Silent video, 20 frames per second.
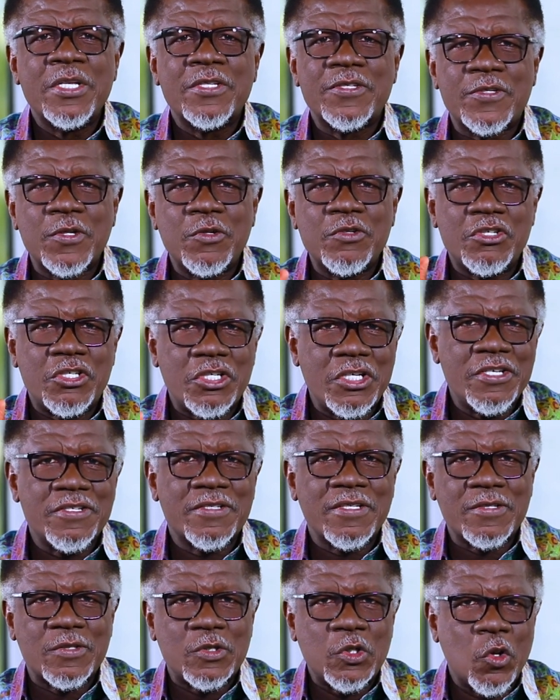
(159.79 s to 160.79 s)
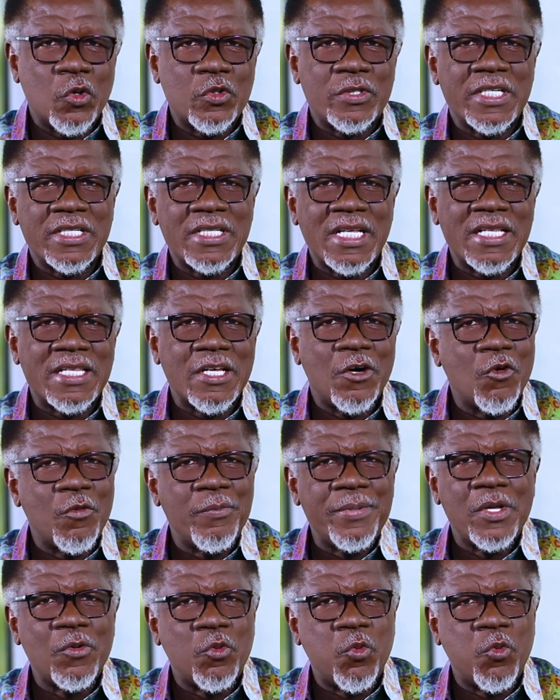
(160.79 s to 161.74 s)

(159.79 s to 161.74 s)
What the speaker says: So Jesus noted that there will be